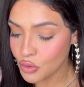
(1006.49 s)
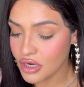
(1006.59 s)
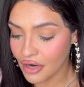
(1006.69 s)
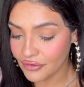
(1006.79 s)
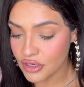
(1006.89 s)

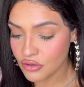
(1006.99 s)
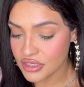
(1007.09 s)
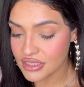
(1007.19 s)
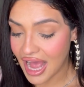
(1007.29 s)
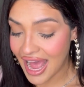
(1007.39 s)

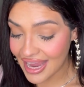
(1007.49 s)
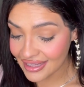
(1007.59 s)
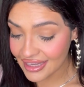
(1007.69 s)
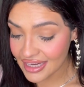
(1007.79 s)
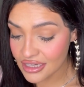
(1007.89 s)
Governor's
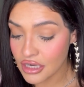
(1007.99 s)
Island.